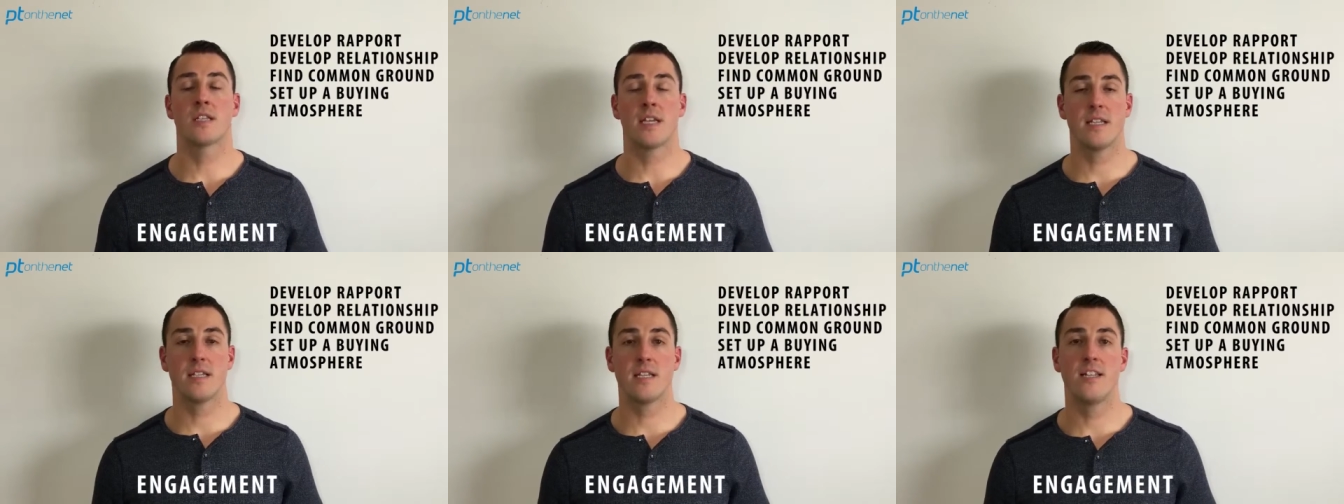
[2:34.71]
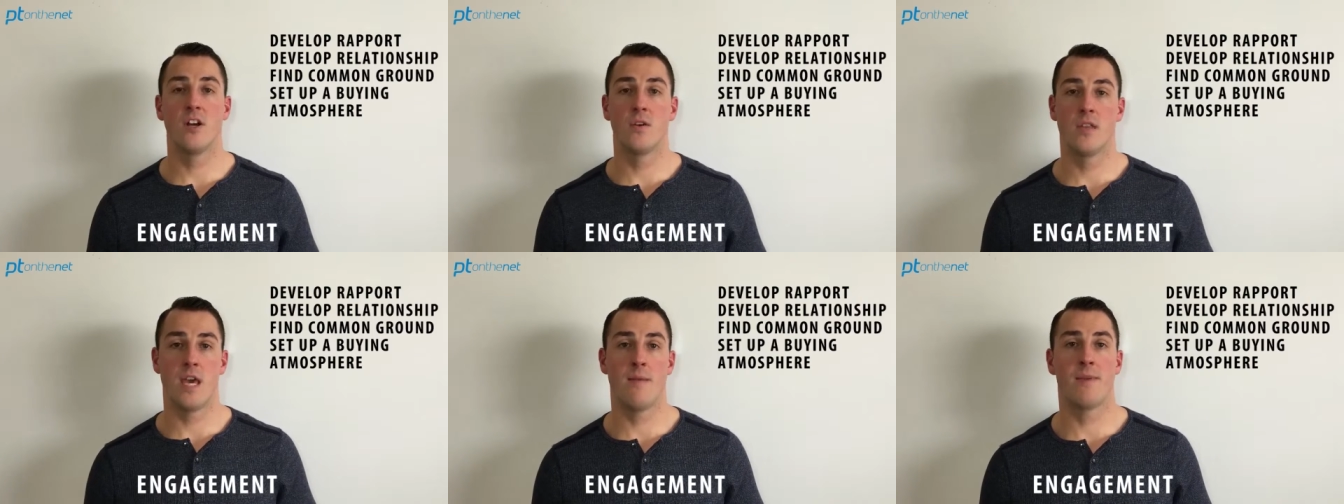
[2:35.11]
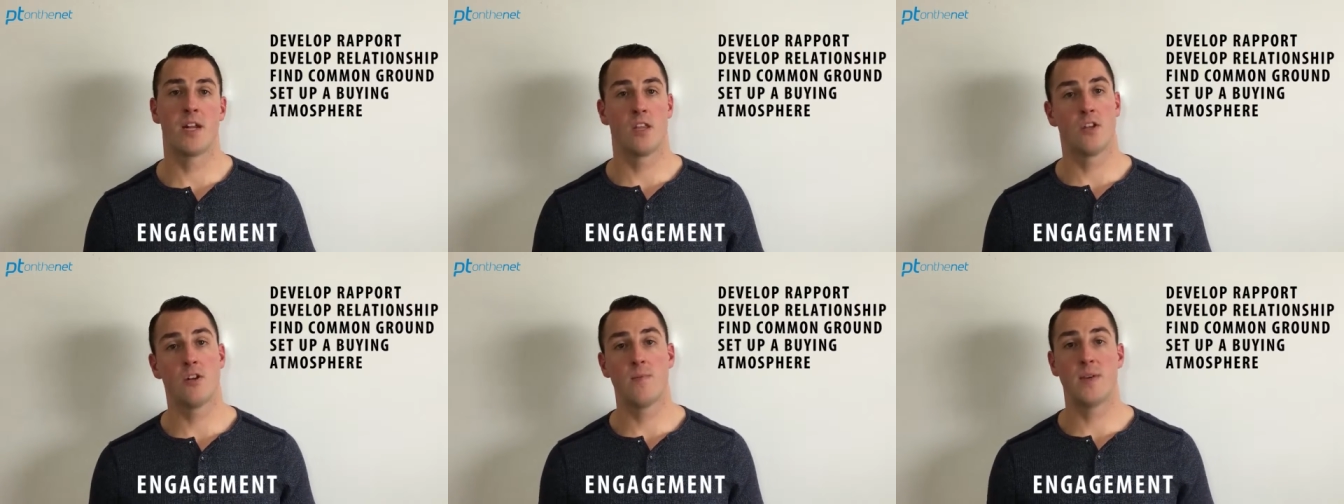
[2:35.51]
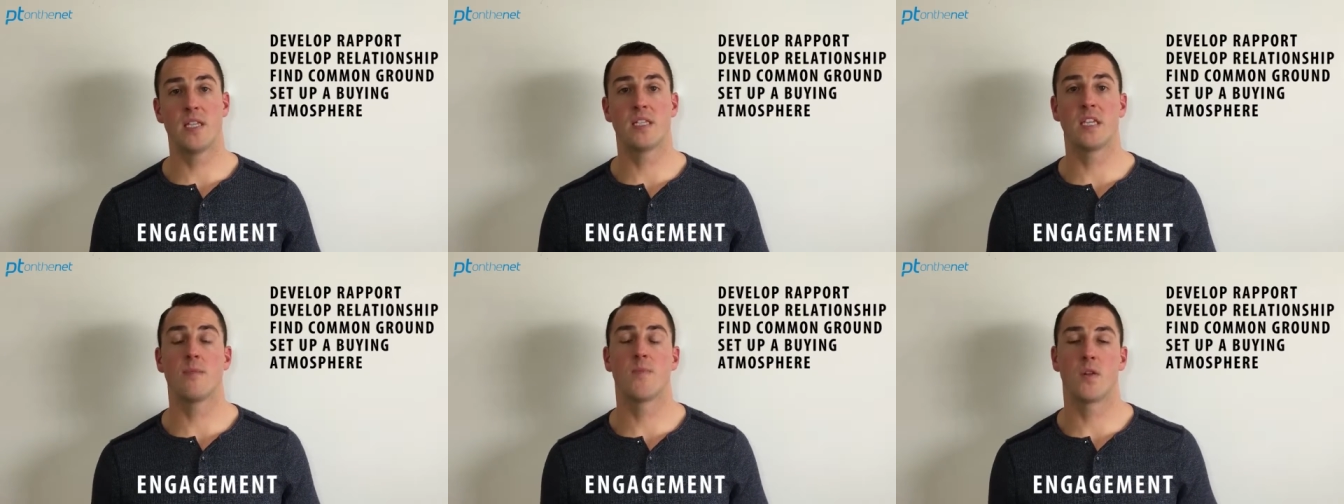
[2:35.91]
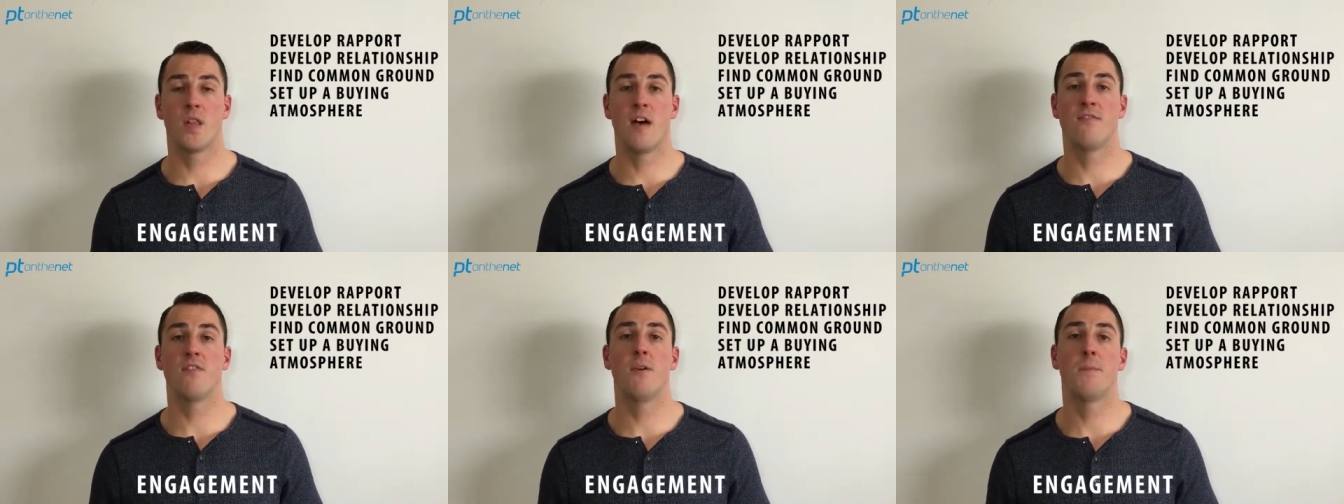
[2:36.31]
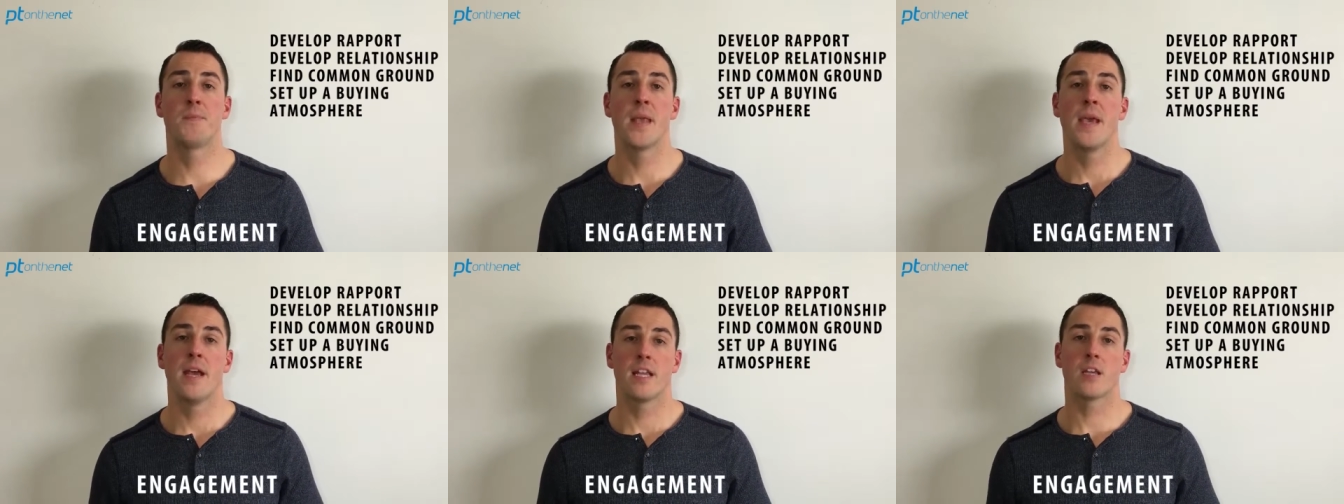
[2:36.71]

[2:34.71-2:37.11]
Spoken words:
Get to know them at a little bit deeper level,